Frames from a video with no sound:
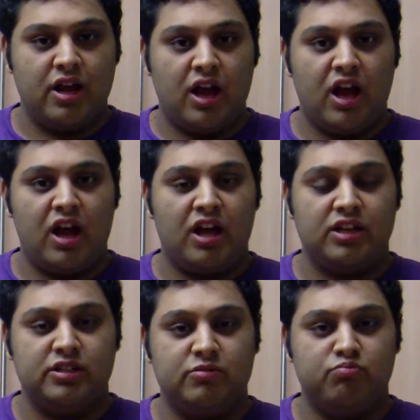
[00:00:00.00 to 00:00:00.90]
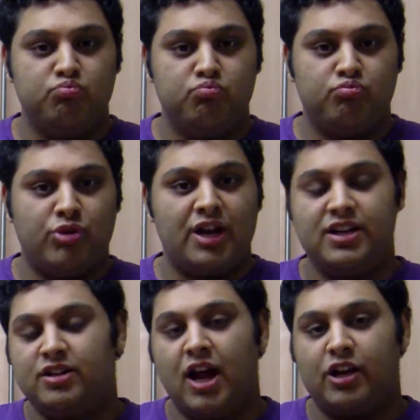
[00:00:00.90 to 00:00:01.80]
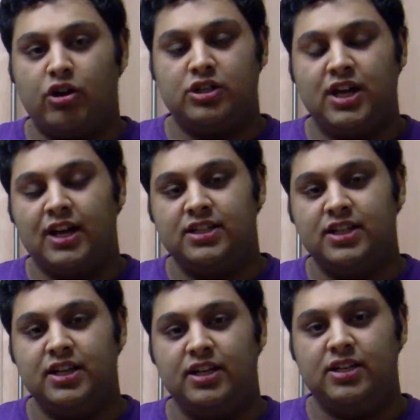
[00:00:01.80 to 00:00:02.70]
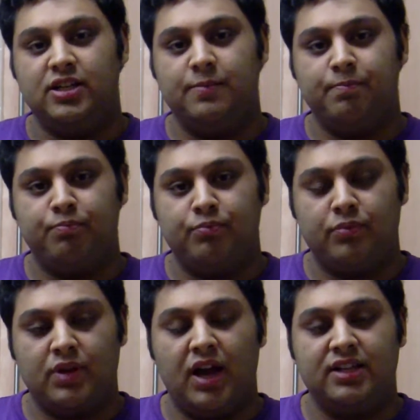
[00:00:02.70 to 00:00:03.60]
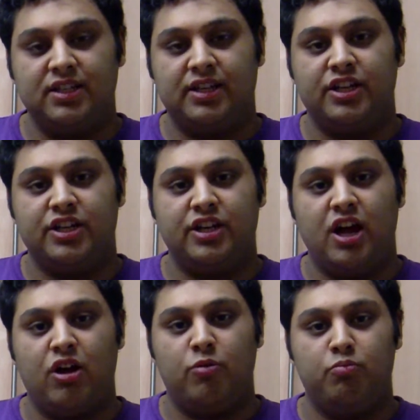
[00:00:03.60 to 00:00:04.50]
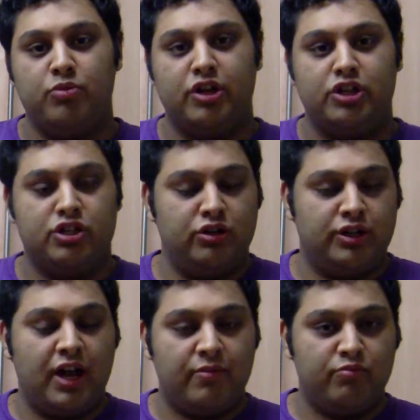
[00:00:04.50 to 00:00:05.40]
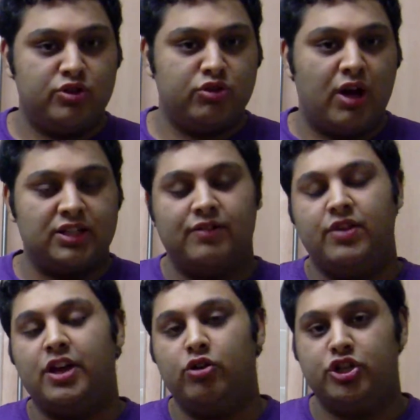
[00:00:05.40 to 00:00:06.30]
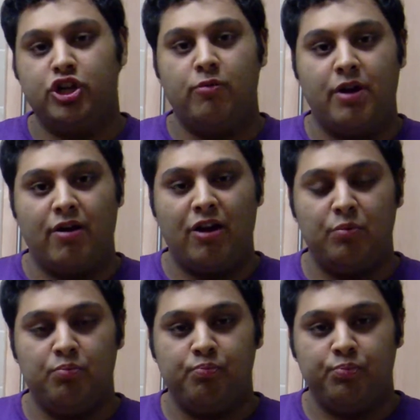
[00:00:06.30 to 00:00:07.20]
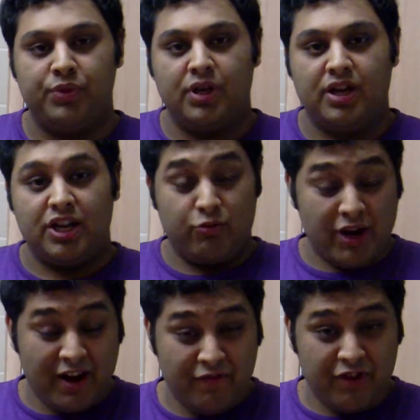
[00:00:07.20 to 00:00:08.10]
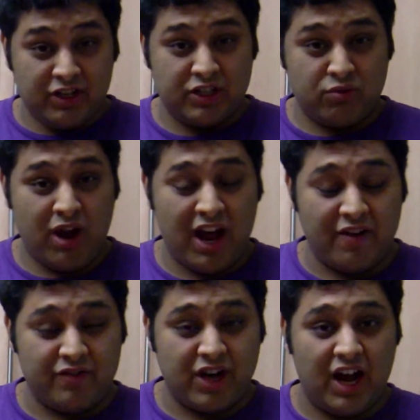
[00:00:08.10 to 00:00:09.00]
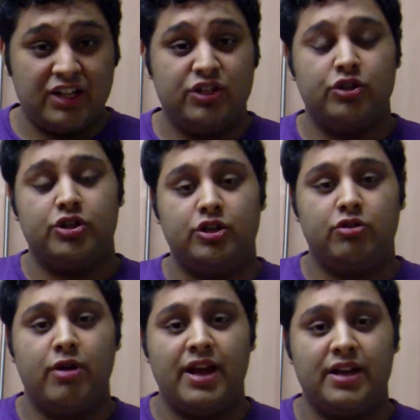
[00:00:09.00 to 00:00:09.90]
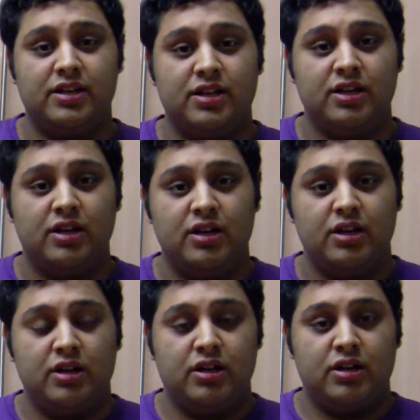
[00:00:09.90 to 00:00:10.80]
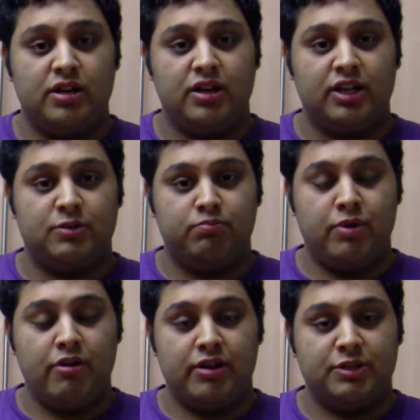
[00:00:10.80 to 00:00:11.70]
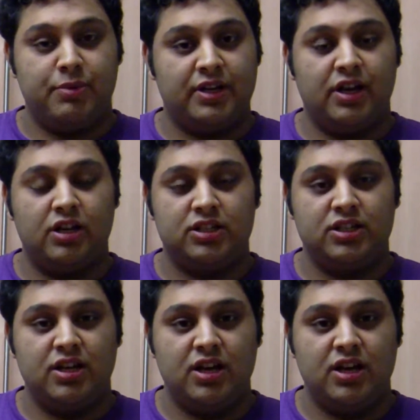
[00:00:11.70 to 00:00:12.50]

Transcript: and I contacted Isaac Gishinau to ask if they could show me around. And when I first arrived, I had such a great experience because